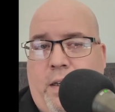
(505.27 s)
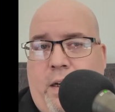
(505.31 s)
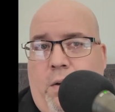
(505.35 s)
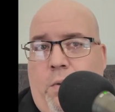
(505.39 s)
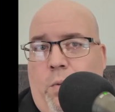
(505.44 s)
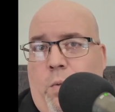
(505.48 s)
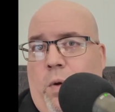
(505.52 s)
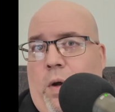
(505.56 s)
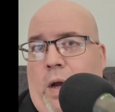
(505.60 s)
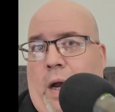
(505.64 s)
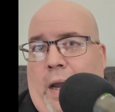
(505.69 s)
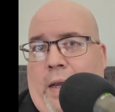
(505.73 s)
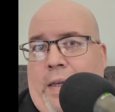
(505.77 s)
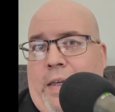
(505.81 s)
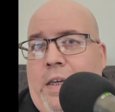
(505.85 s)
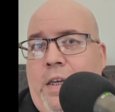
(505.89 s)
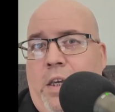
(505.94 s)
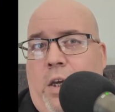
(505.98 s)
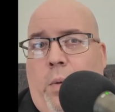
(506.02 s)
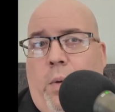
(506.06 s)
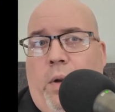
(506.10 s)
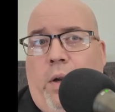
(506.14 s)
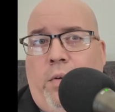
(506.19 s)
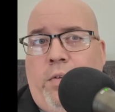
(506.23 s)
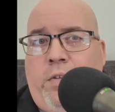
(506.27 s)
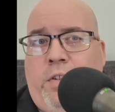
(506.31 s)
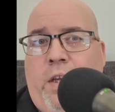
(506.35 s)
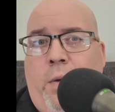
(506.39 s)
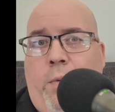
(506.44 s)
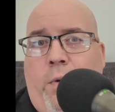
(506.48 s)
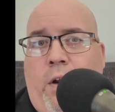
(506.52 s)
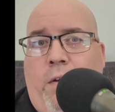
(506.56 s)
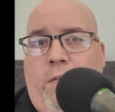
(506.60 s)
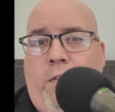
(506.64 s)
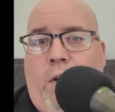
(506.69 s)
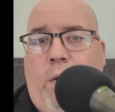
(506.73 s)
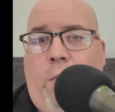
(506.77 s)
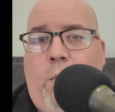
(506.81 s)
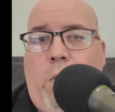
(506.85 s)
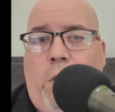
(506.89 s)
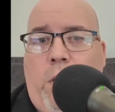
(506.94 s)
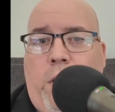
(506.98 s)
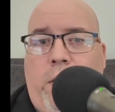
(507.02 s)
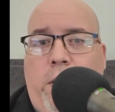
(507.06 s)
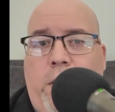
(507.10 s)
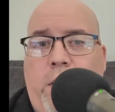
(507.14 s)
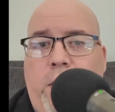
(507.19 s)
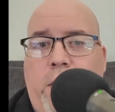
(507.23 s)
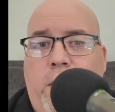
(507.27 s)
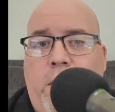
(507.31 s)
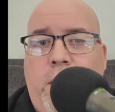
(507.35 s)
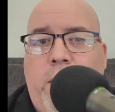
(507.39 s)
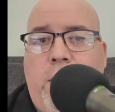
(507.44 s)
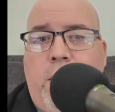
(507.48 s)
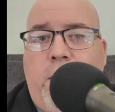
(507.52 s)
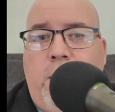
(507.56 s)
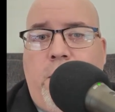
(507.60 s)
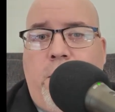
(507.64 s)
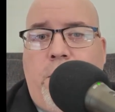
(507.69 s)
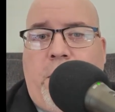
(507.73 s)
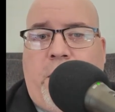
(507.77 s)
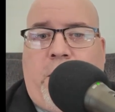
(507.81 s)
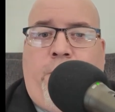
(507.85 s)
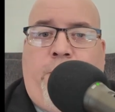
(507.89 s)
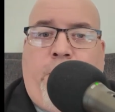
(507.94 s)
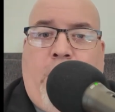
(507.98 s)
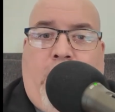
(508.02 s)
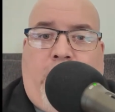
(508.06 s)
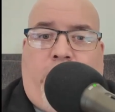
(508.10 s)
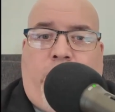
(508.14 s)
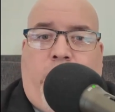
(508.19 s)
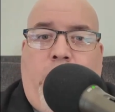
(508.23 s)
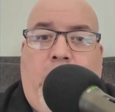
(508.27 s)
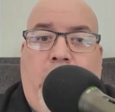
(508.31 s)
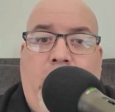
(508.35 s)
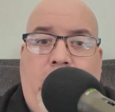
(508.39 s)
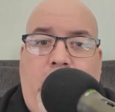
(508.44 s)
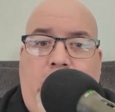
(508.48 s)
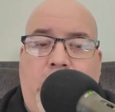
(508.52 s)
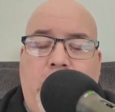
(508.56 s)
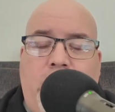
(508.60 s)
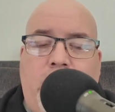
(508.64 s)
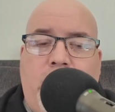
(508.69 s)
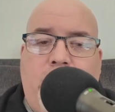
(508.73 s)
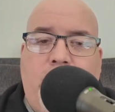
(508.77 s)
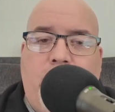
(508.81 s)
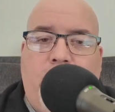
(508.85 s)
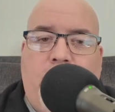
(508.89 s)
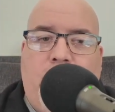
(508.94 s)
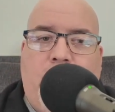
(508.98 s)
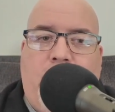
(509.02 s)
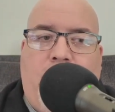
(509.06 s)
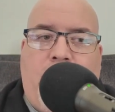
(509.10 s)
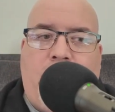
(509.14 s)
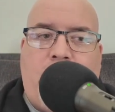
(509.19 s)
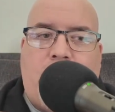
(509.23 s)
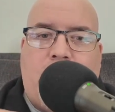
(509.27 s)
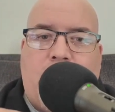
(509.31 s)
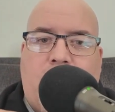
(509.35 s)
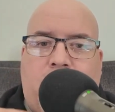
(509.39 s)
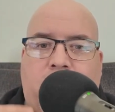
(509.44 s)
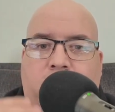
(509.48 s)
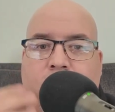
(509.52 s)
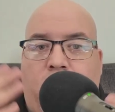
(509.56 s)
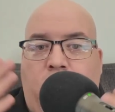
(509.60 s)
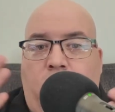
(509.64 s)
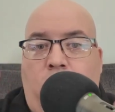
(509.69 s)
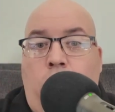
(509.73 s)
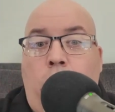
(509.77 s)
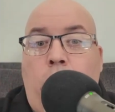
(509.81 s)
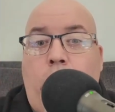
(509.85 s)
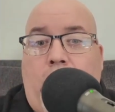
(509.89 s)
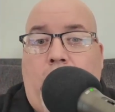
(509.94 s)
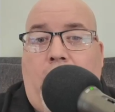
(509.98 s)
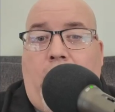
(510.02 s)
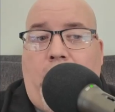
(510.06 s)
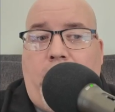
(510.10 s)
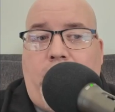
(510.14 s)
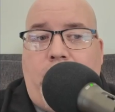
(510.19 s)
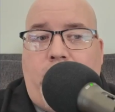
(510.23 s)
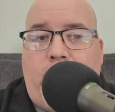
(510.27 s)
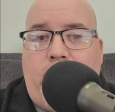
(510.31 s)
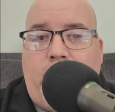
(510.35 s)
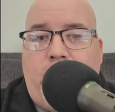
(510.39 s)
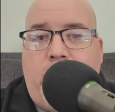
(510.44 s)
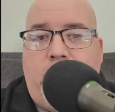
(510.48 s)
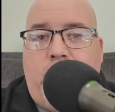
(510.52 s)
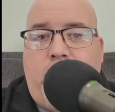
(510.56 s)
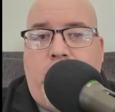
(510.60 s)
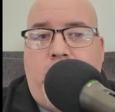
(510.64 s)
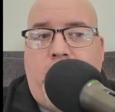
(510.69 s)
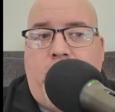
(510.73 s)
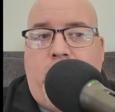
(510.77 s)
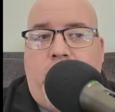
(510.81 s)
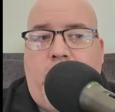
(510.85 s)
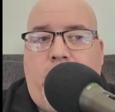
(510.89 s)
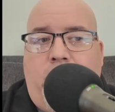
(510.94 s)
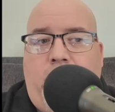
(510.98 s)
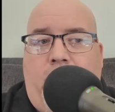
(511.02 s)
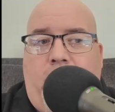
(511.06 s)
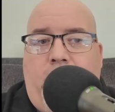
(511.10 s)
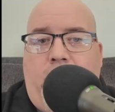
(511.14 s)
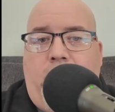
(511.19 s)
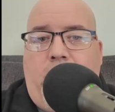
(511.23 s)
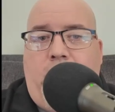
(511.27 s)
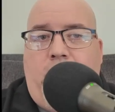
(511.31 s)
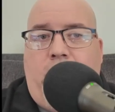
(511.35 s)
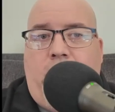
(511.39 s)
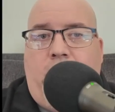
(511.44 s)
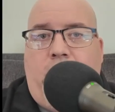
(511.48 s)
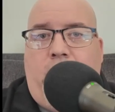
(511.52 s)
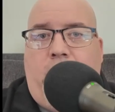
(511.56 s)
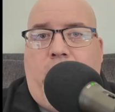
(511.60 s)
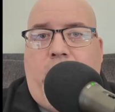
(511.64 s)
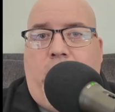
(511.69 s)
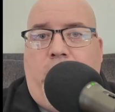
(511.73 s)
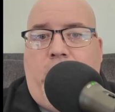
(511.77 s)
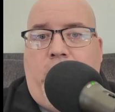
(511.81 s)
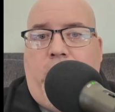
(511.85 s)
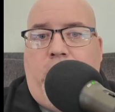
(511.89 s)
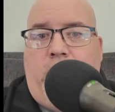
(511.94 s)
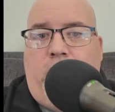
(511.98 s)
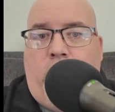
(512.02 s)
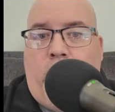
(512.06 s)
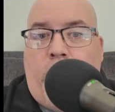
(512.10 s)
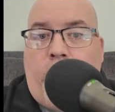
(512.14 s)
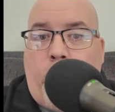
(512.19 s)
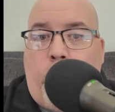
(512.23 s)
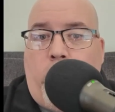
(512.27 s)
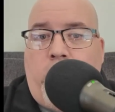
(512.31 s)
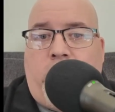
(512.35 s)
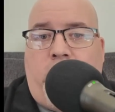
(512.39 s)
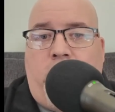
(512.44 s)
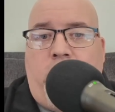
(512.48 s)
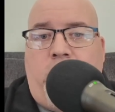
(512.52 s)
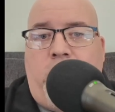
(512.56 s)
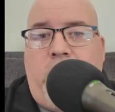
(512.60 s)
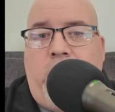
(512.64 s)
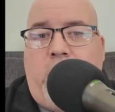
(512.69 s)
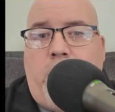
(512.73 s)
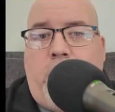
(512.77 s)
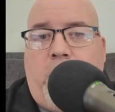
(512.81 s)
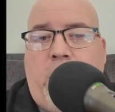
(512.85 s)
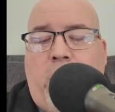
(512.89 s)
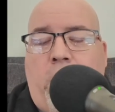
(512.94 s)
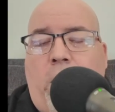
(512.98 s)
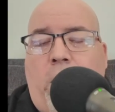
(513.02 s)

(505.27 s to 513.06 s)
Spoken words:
I can go in there and say whatever I want, but the fact remains, it's you guys that your voices need to be